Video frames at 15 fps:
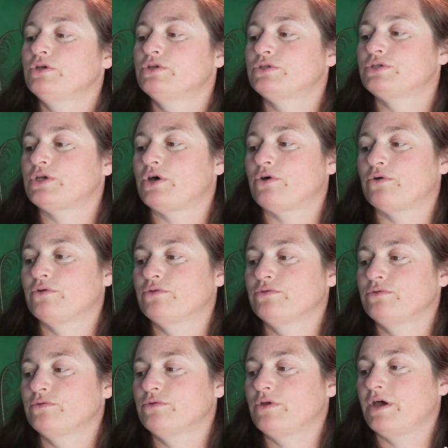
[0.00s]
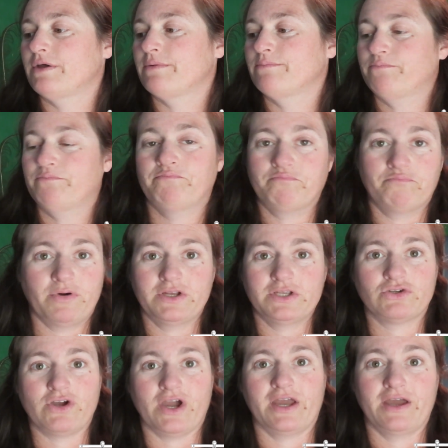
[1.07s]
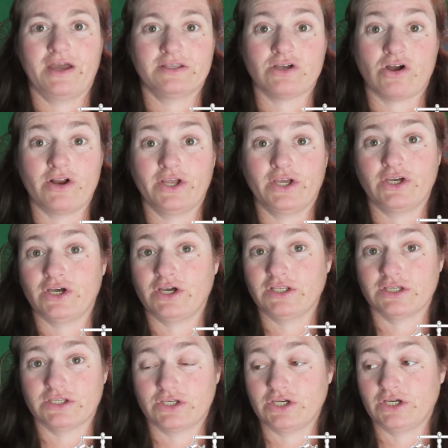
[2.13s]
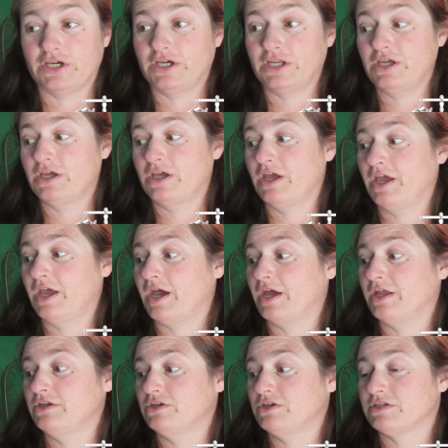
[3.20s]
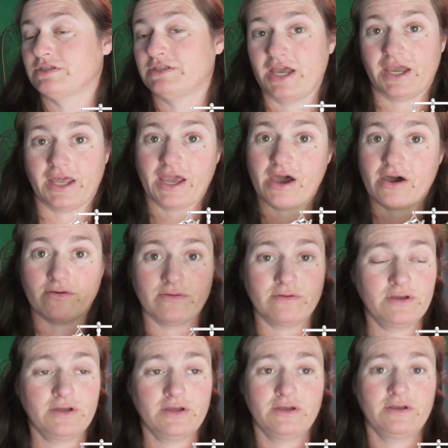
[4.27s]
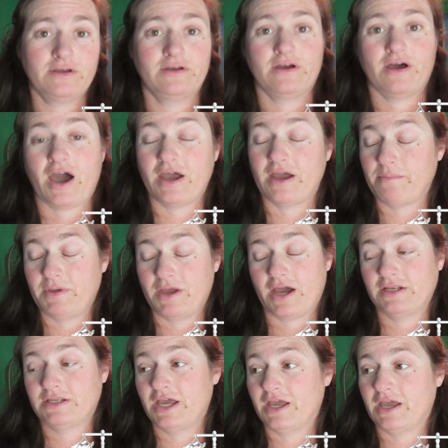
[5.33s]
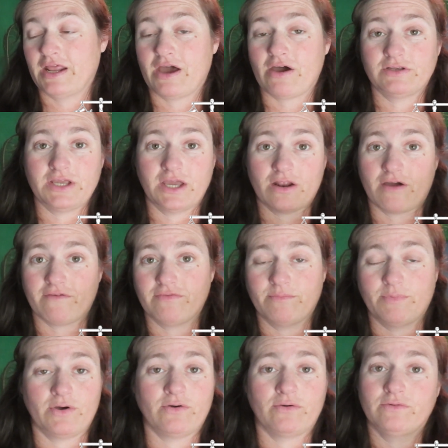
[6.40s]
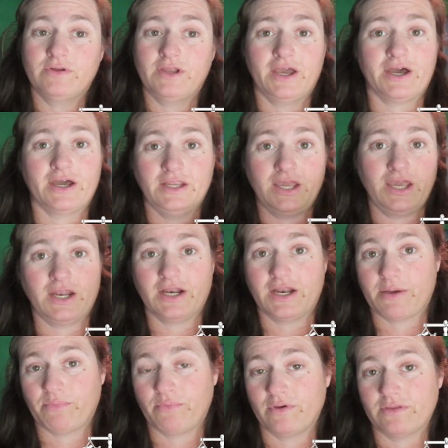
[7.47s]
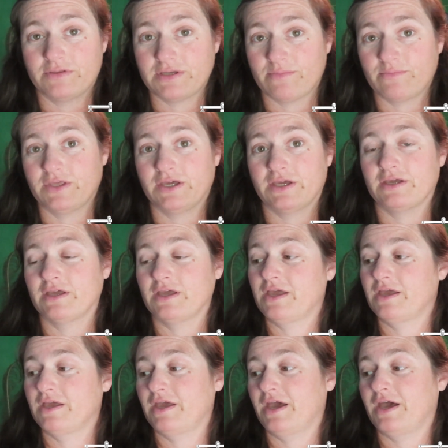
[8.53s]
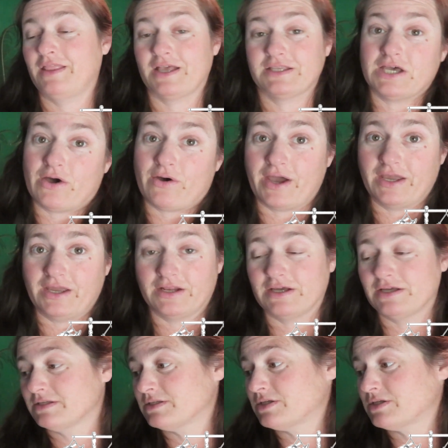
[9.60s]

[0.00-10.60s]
So, but it's great. It's already cooked, it's good, and you just take it out. I take it out, take it off the bone, and heat it up with something, and that's how I eat it.